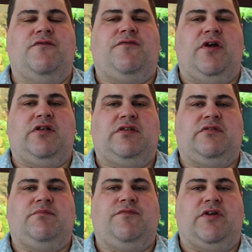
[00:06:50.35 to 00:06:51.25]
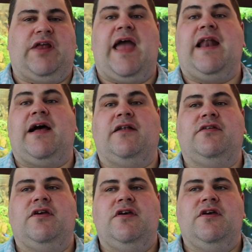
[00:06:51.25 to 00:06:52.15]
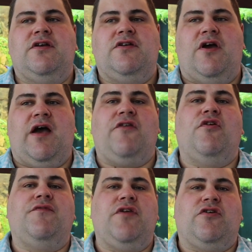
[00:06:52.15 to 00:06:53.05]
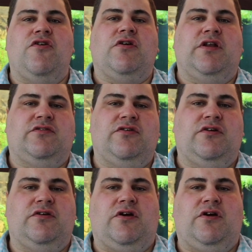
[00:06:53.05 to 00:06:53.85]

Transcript: for for Thailand now I know if you google it